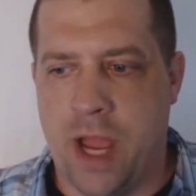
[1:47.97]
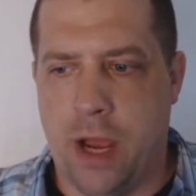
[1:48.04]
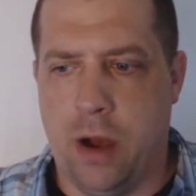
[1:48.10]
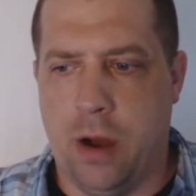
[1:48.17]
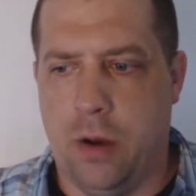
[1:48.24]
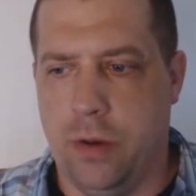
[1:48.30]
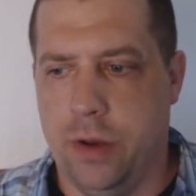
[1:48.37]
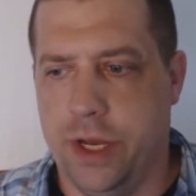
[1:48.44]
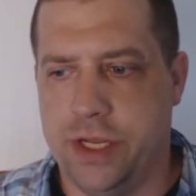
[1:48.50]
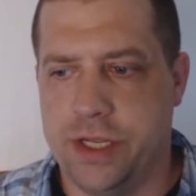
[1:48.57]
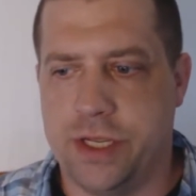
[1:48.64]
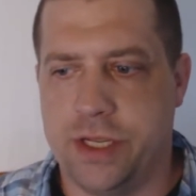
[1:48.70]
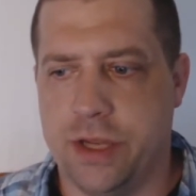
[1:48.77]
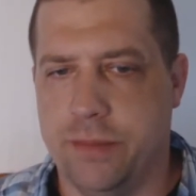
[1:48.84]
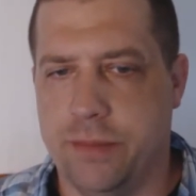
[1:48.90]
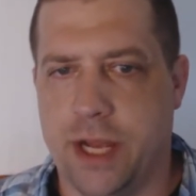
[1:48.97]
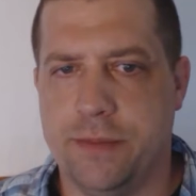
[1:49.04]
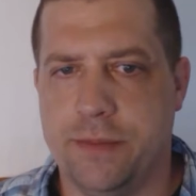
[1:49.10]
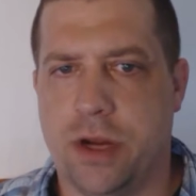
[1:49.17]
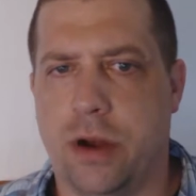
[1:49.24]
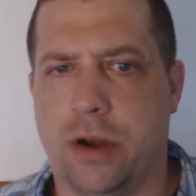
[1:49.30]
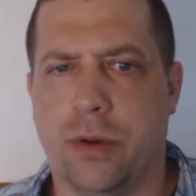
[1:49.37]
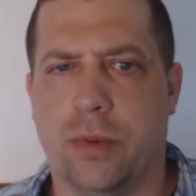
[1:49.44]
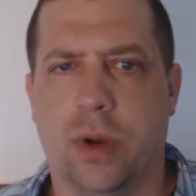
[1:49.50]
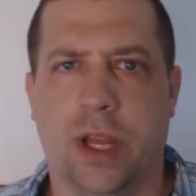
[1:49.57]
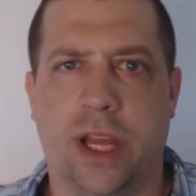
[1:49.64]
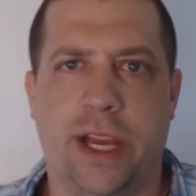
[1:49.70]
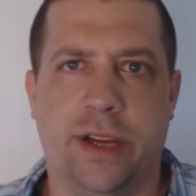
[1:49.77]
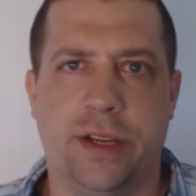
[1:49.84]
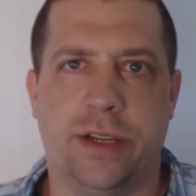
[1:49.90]
how it's sometimes hard to
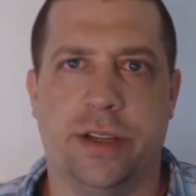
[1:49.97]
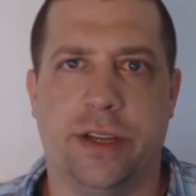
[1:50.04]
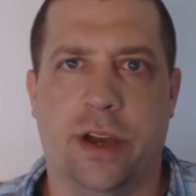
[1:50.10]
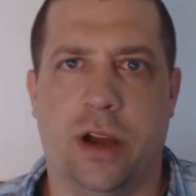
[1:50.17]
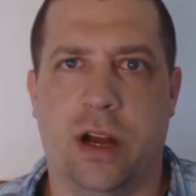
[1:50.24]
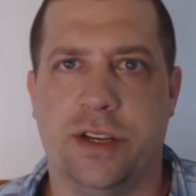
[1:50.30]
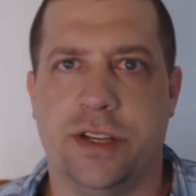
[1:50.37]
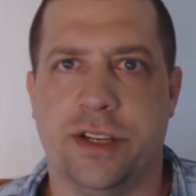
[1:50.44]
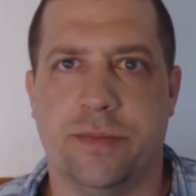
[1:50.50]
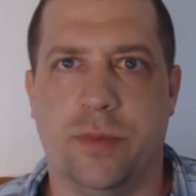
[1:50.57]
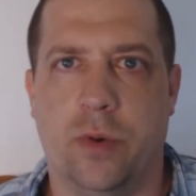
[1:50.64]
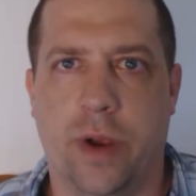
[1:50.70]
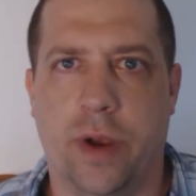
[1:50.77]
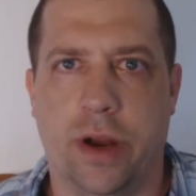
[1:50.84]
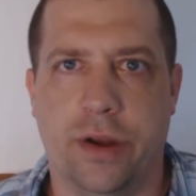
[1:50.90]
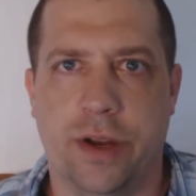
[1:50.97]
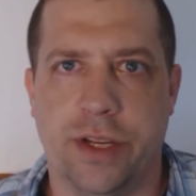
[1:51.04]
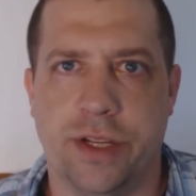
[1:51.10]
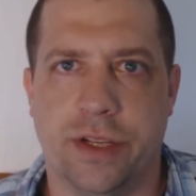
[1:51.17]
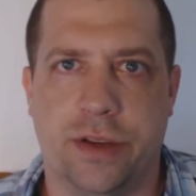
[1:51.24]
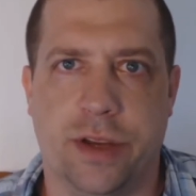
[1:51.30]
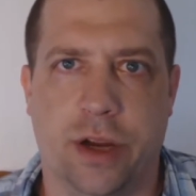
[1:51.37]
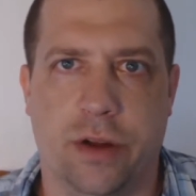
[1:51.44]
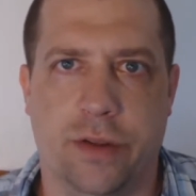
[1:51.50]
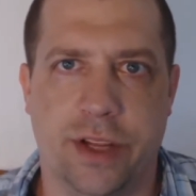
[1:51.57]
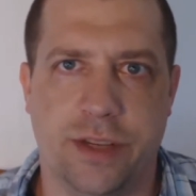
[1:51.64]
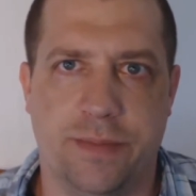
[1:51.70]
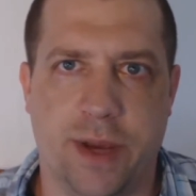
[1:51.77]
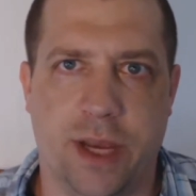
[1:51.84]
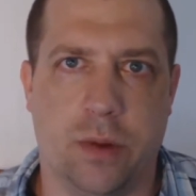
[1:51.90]
relate to the autism awareness,
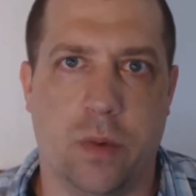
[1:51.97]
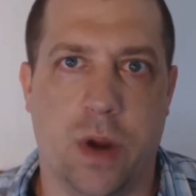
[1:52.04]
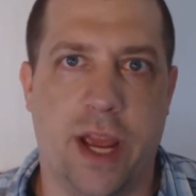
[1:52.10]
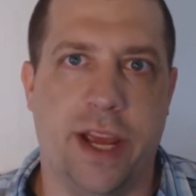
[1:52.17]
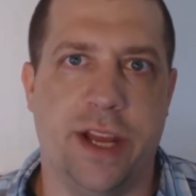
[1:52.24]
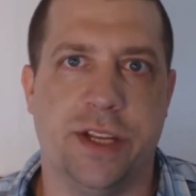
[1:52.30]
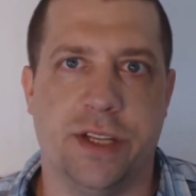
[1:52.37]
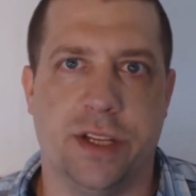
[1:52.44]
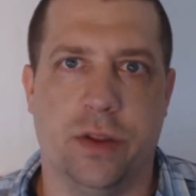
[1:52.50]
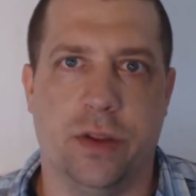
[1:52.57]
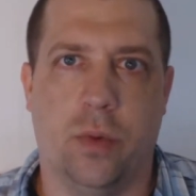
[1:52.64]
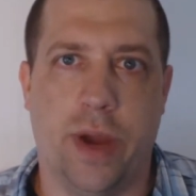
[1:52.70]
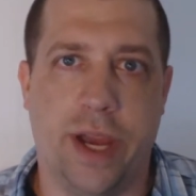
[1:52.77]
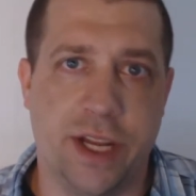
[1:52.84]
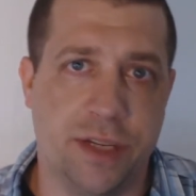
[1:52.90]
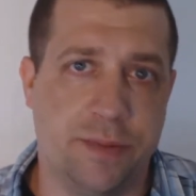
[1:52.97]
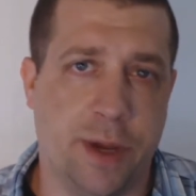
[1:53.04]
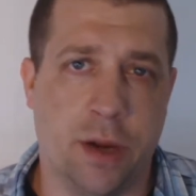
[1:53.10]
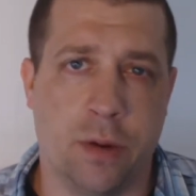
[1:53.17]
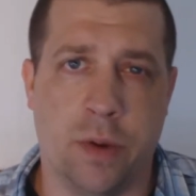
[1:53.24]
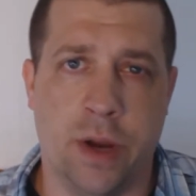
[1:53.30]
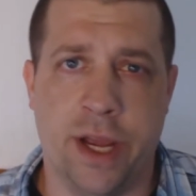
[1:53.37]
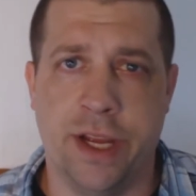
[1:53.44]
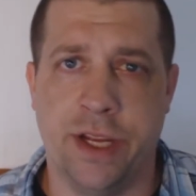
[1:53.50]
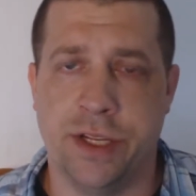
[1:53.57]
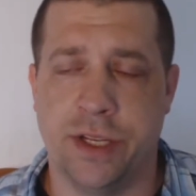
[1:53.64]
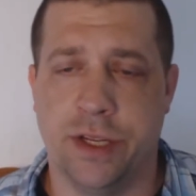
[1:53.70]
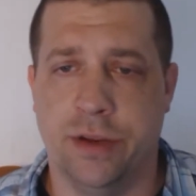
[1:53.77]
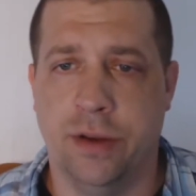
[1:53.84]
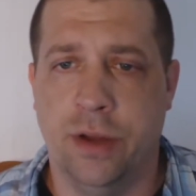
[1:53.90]
that's being raised and the way it's being
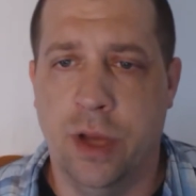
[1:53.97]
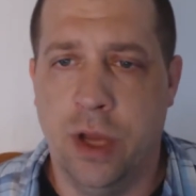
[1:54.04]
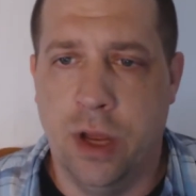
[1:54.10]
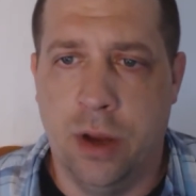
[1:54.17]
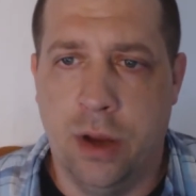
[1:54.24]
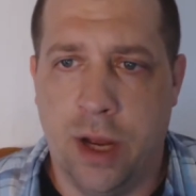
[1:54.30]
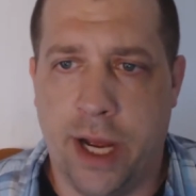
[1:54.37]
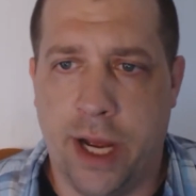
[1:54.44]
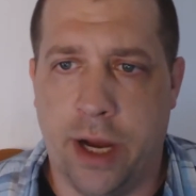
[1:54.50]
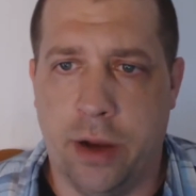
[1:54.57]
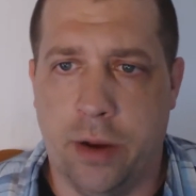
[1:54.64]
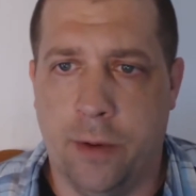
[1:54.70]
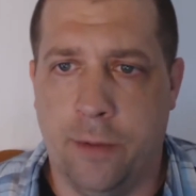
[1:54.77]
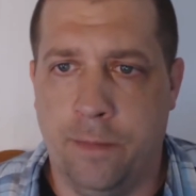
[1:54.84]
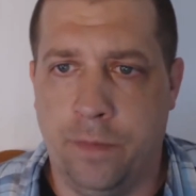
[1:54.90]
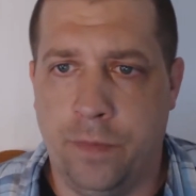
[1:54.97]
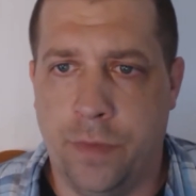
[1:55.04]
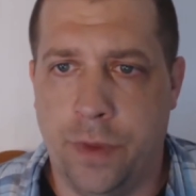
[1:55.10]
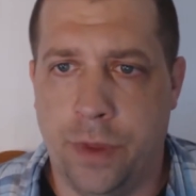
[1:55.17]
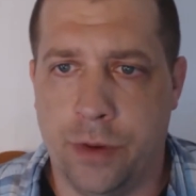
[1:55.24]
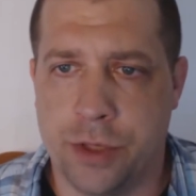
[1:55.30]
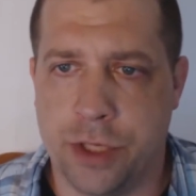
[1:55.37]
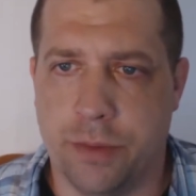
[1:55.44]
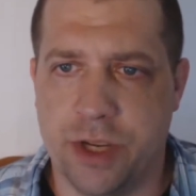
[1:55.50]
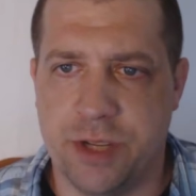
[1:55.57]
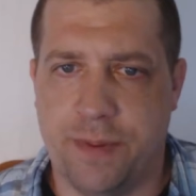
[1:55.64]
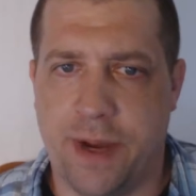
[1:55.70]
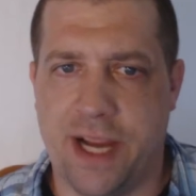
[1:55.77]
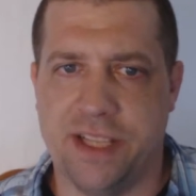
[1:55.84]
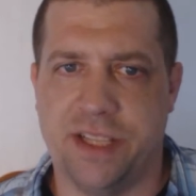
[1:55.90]
raised, and how there's so
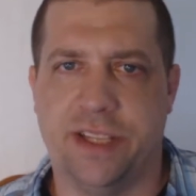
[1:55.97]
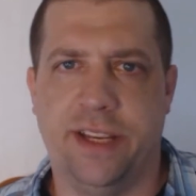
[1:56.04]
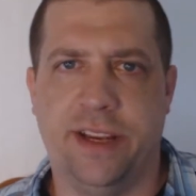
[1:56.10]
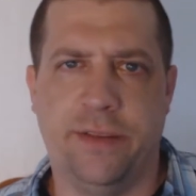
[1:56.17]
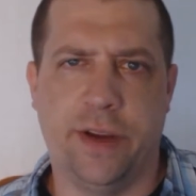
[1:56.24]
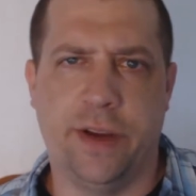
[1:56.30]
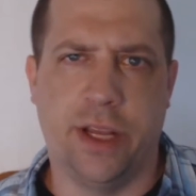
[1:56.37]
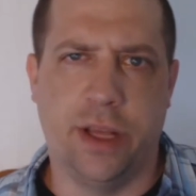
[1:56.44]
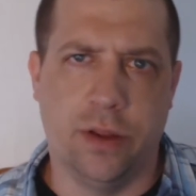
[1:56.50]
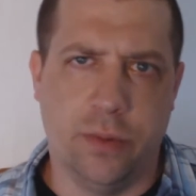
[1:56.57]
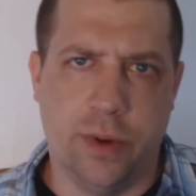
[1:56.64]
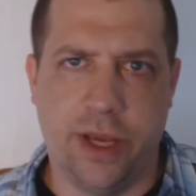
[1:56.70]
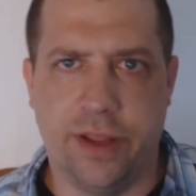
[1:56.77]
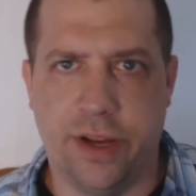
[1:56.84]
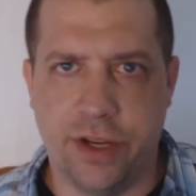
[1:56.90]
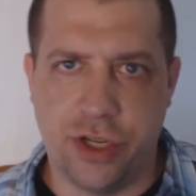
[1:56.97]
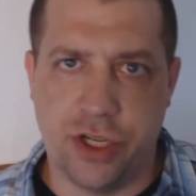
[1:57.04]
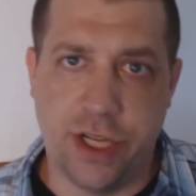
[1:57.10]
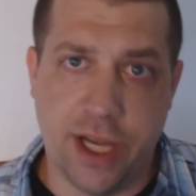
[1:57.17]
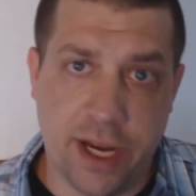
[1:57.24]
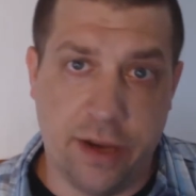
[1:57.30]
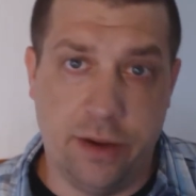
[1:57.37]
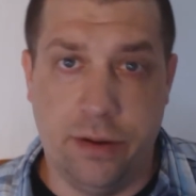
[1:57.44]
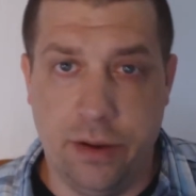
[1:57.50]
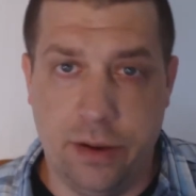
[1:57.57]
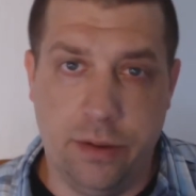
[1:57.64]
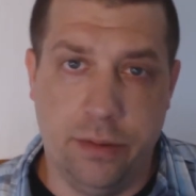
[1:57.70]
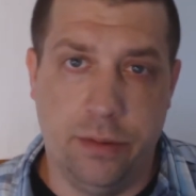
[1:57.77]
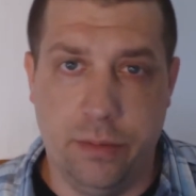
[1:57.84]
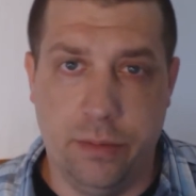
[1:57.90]
much positivity in the way that it's shed
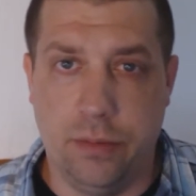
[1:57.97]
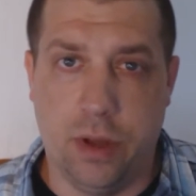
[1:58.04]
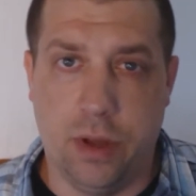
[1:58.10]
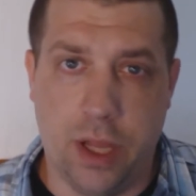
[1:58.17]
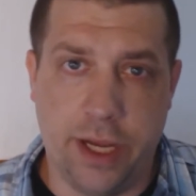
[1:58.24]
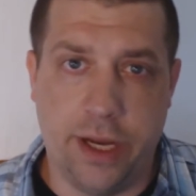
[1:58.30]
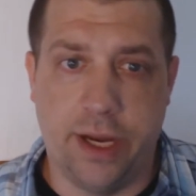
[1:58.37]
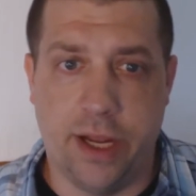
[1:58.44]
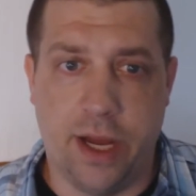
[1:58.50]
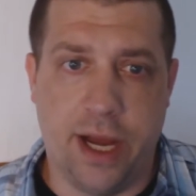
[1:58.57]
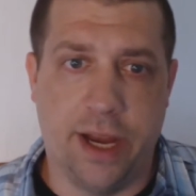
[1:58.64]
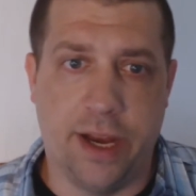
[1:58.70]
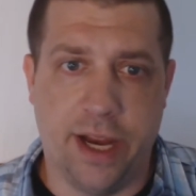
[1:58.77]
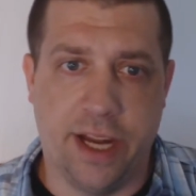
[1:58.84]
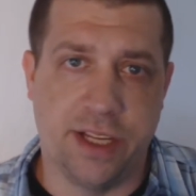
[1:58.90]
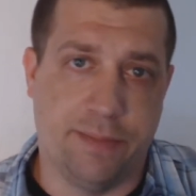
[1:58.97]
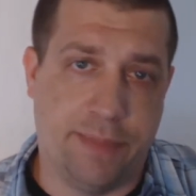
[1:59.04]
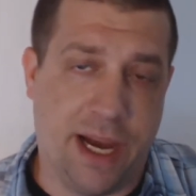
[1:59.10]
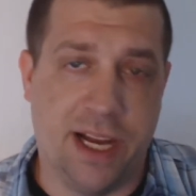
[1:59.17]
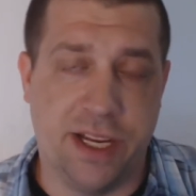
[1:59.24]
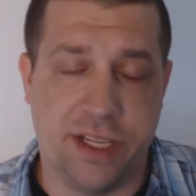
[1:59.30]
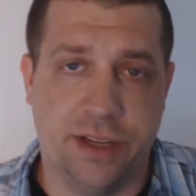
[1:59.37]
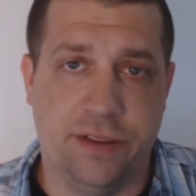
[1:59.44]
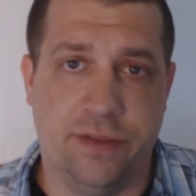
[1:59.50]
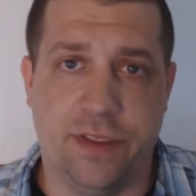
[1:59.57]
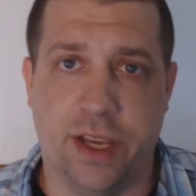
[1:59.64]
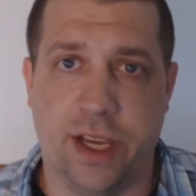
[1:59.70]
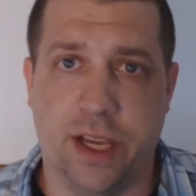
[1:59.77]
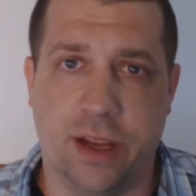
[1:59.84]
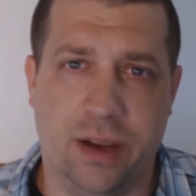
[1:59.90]
light on it as a positive
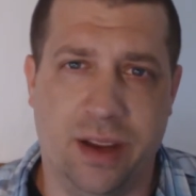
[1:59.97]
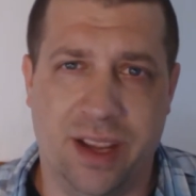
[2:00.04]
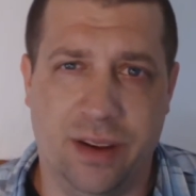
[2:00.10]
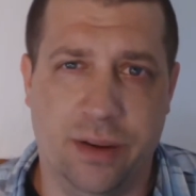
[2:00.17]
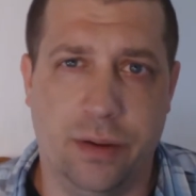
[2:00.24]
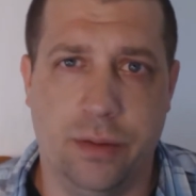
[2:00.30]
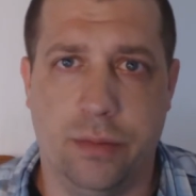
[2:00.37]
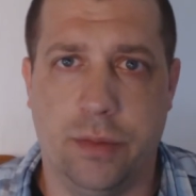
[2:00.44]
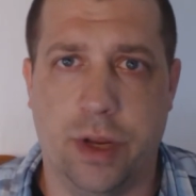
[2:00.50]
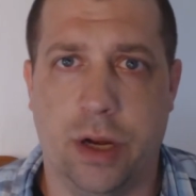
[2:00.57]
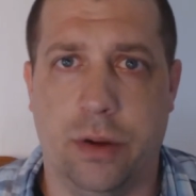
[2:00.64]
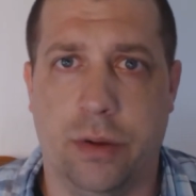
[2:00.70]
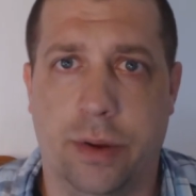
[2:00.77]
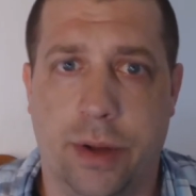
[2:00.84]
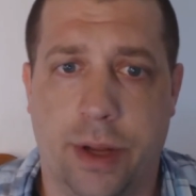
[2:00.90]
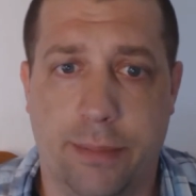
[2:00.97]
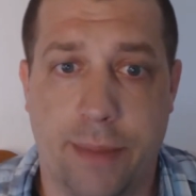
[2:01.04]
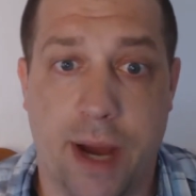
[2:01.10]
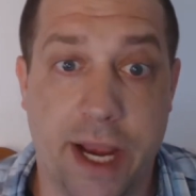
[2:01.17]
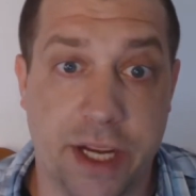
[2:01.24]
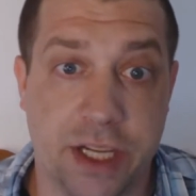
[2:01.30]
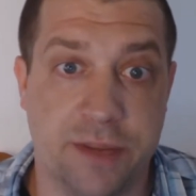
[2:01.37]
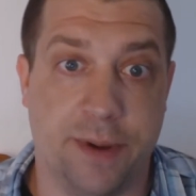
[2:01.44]
thing, and in my